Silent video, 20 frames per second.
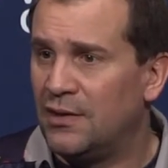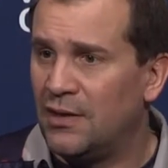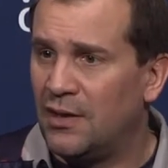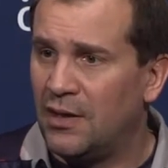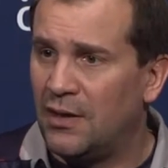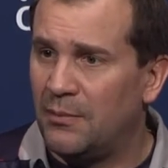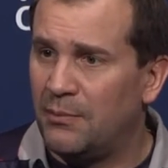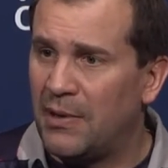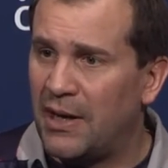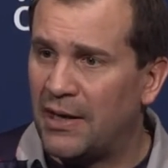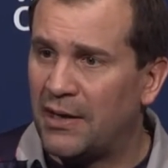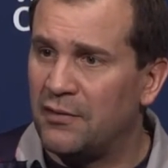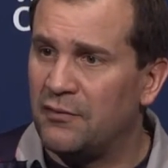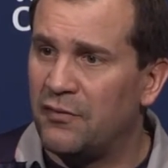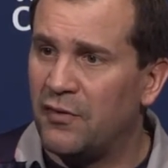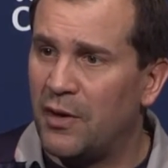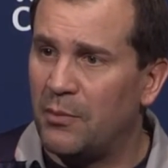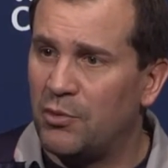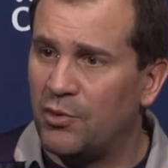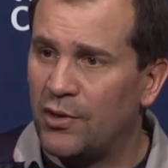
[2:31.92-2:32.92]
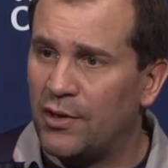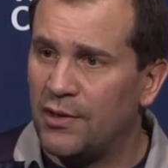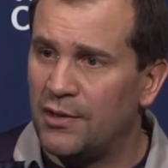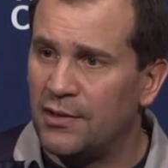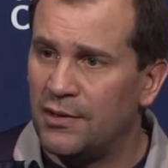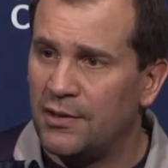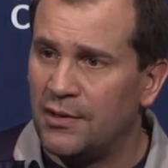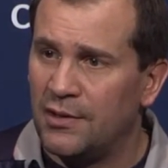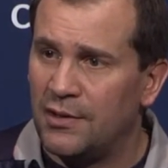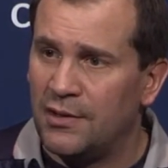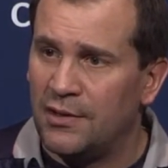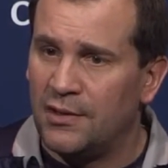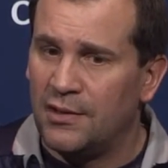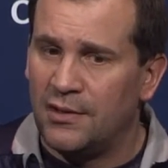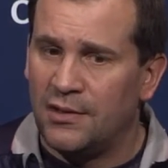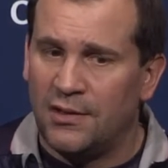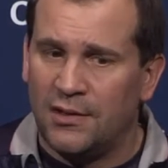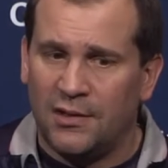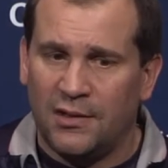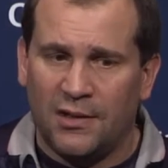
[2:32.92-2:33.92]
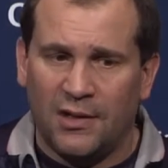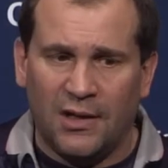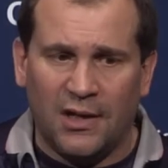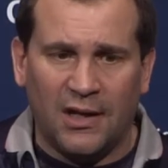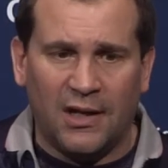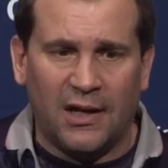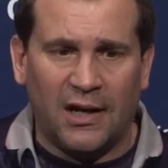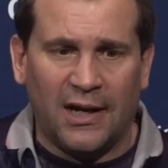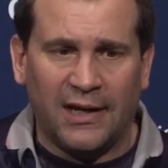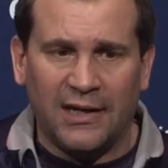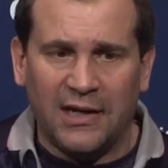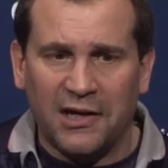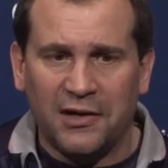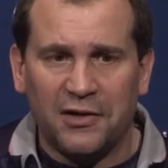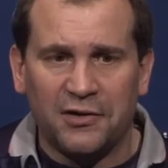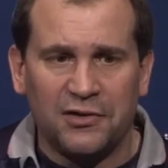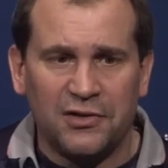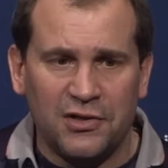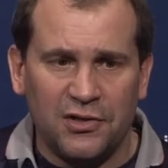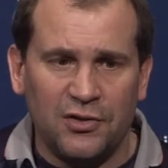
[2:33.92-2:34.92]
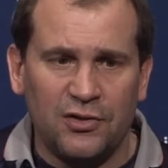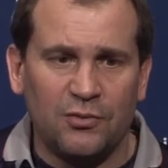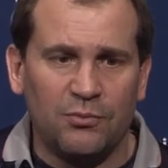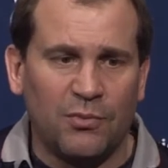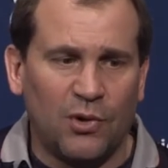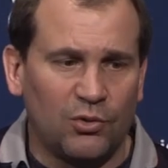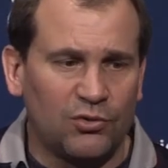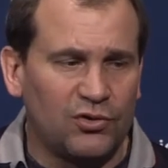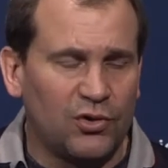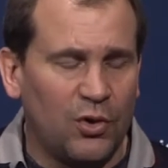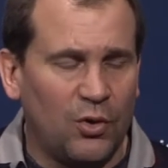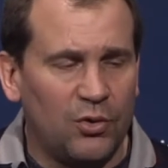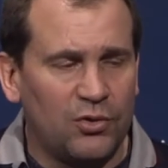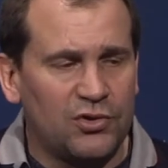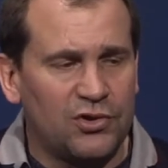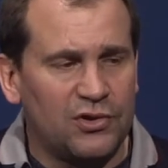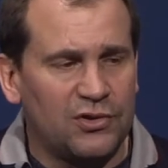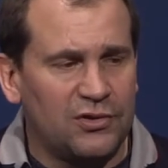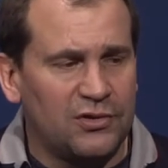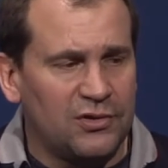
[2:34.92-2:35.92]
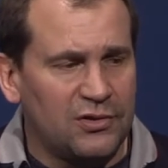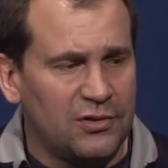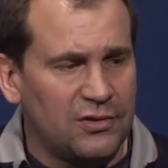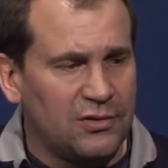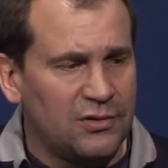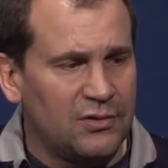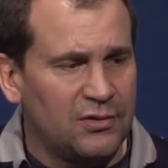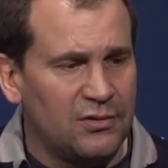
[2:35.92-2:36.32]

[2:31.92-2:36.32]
uh, back in February. And I guarantee you, most coaches